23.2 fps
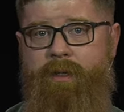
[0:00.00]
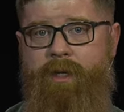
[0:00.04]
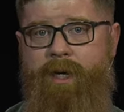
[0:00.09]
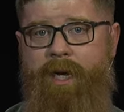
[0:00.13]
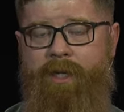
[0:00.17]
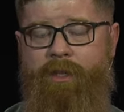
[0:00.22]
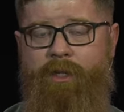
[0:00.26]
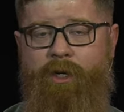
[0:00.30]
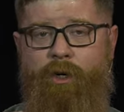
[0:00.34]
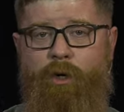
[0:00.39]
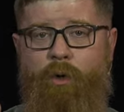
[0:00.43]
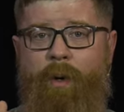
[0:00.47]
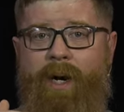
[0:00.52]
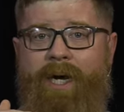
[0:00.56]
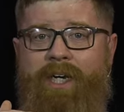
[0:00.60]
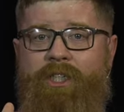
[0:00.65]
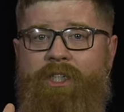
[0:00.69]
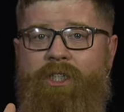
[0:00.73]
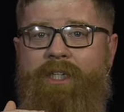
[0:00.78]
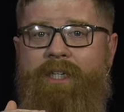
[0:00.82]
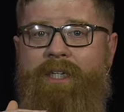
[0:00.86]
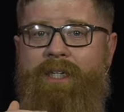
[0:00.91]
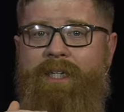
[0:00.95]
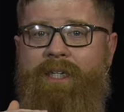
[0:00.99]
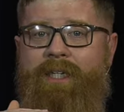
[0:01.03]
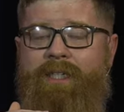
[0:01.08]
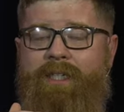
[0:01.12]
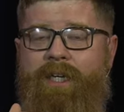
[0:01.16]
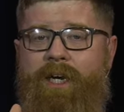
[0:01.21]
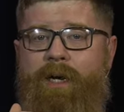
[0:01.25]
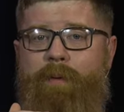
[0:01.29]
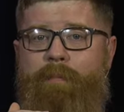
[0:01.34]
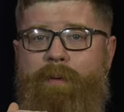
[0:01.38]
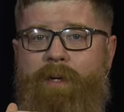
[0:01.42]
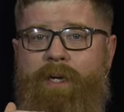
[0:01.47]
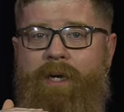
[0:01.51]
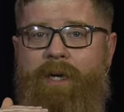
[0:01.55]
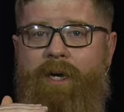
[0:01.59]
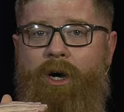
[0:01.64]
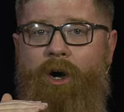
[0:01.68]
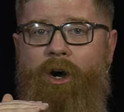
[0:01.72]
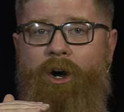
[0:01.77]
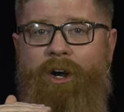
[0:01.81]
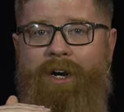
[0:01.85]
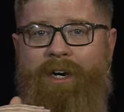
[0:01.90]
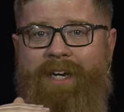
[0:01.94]
And the question that is going to be
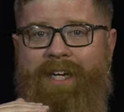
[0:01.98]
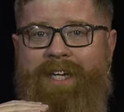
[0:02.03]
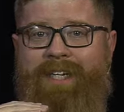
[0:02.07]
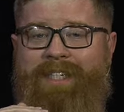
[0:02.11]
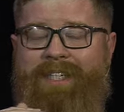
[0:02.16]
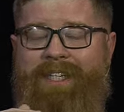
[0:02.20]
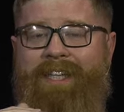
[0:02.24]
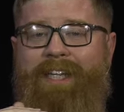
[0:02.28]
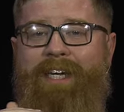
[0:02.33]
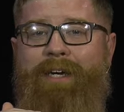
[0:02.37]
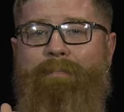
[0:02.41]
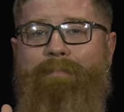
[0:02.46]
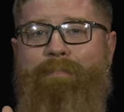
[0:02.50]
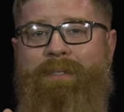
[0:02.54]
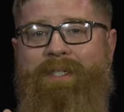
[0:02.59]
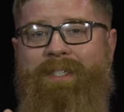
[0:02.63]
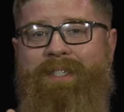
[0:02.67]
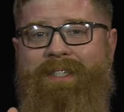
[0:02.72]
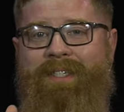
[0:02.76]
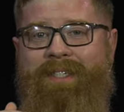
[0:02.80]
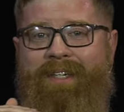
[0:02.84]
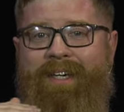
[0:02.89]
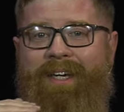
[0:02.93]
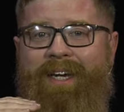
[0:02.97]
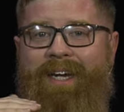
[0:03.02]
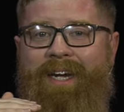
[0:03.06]
on his lips